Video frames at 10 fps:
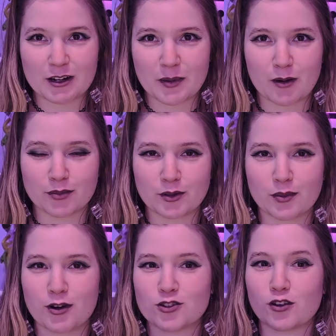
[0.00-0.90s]
about
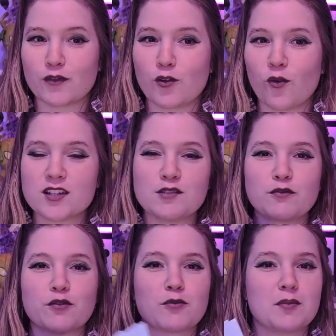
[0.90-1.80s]
Bloomburrow. So if it
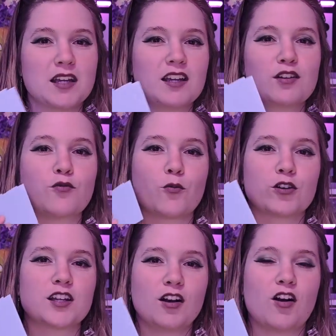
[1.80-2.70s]
wasn't for me
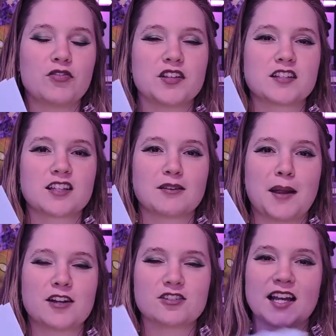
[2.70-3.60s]
working on this
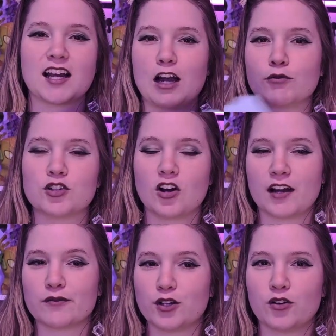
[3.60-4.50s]
commander deck, I would not
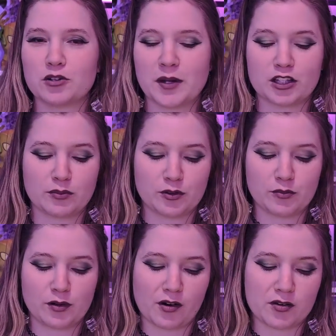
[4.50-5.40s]
have known about the
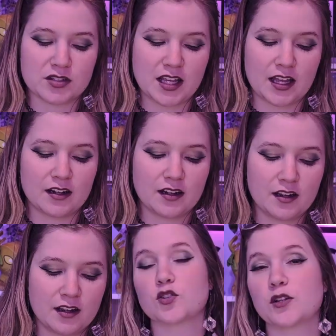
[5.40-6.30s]
Bloomburrow set.
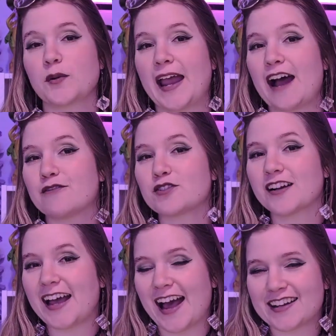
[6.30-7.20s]
So anyway, after
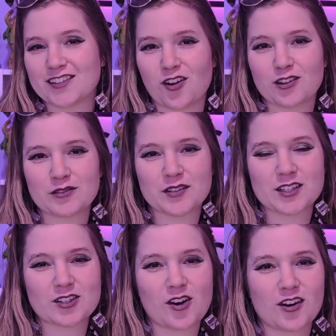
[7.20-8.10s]
I added all of
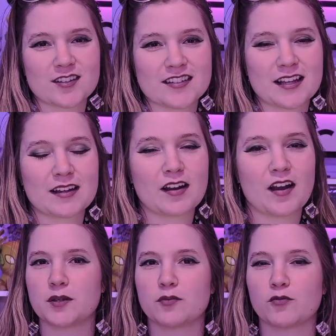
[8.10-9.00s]
these cards
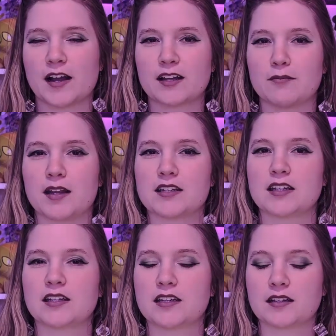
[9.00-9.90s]
that people
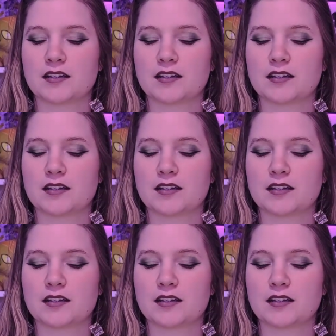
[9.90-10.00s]
recommended,